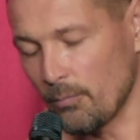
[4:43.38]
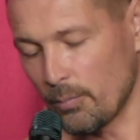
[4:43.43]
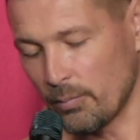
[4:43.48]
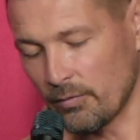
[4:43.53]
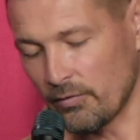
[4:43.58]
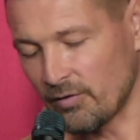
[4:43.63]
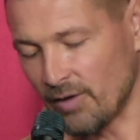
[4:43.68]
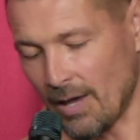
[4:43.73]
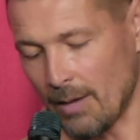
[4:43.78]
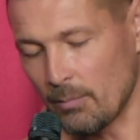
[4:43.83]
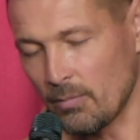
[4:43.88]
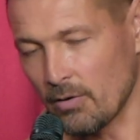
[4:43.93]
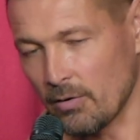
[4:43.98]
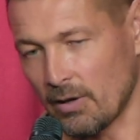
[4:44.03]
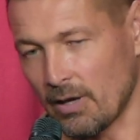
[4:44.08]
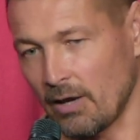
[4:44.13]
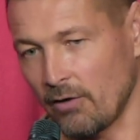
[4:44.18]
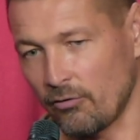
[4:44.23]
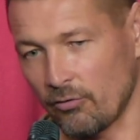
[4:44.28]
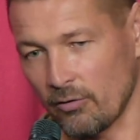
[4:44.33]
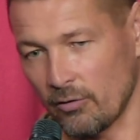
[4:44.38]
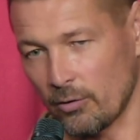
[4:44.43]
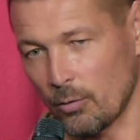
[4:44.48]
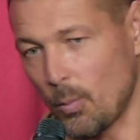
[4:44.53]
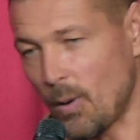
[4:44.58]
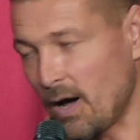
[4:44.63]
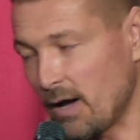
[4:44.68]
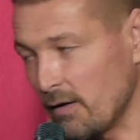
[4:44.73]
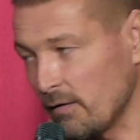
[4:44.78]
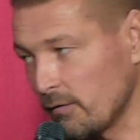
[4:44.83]
same location
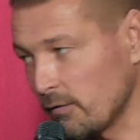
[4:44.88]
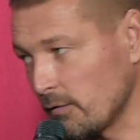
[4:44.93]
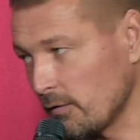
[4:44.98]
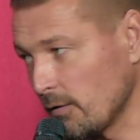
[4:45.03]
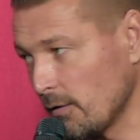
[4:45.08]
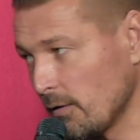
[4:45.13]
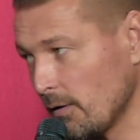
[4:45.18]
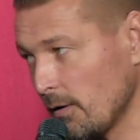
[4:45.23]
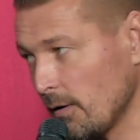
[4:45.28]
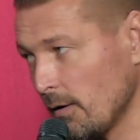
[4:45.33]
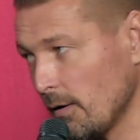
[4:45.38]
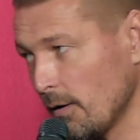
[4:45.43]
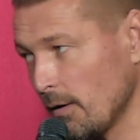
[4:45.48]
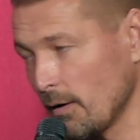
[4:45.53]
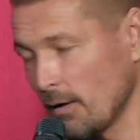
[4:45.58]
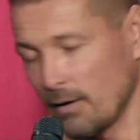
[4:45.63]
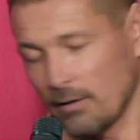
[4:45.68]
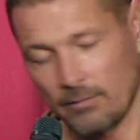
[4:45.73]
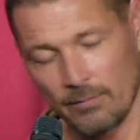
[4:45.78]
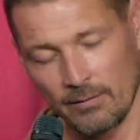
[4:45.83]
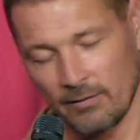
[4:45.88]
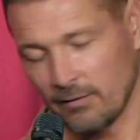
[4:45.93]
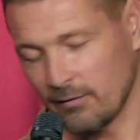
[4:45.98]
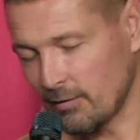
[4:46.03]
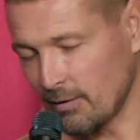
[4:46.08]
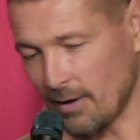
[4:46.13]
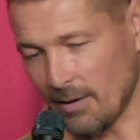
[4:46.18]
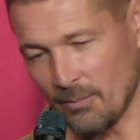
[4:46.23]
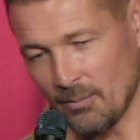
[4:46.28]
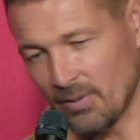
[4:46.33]
twice. It's which
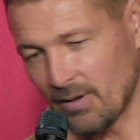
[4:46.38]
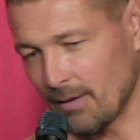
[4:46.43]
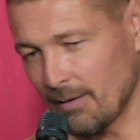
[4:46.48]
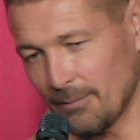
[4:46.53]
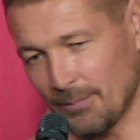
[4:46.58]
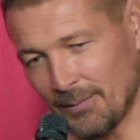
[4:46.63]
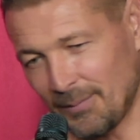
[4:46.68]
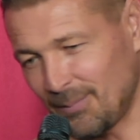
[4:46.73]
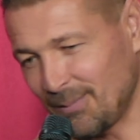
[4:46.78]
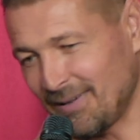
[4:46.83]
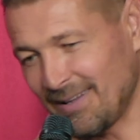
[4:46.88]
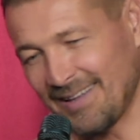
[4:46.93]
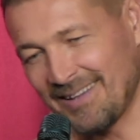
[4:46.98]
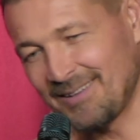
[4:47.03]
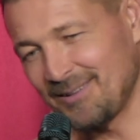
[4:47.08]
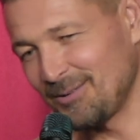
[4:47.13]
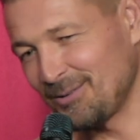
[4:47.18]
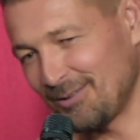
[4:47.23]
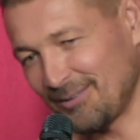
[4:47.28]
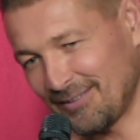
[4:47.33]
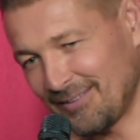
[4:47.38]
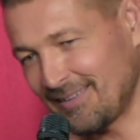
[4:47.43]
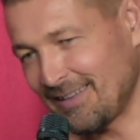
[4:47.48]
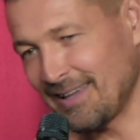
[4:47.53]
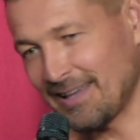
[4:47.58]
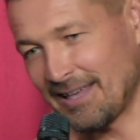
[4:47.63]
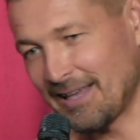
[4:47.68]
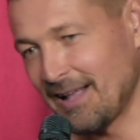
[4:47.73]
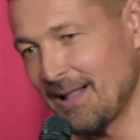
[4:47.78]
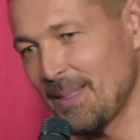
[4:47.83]
is unbelievable. And it was
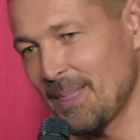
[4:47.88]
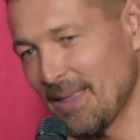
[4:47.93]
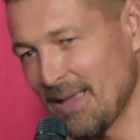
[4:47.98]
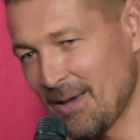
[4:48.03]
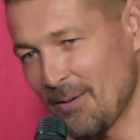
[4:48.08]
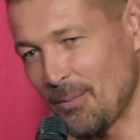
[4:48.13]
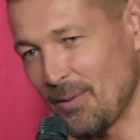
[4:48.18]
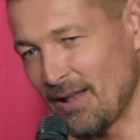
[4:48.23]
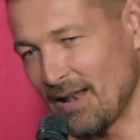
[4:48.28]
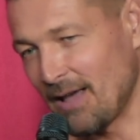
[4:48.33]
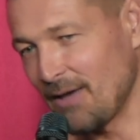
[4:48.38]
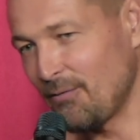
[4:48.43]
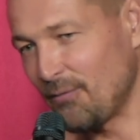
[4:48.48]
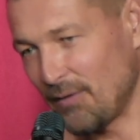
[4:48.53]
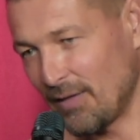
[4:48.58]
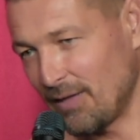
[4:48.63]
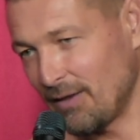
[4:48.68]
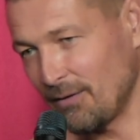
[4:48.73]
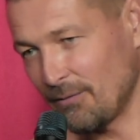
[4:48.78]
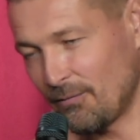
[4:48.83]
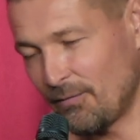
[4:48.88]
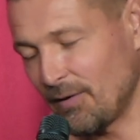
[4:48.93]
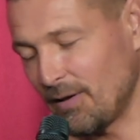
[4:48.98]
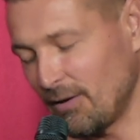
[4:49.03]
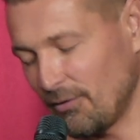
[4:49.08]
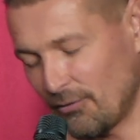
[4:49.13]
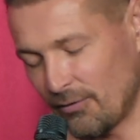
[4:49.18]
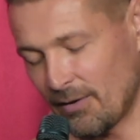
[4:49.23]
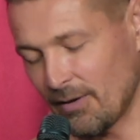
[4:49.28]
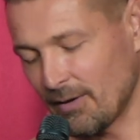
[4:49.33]
like when I
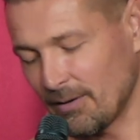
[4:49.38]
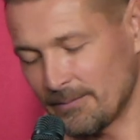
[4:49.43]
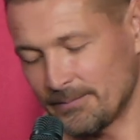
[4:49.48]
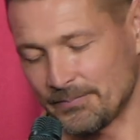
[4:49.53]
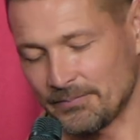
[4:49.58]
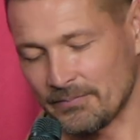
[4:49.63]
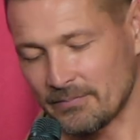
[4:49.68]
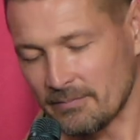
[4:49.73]
finished the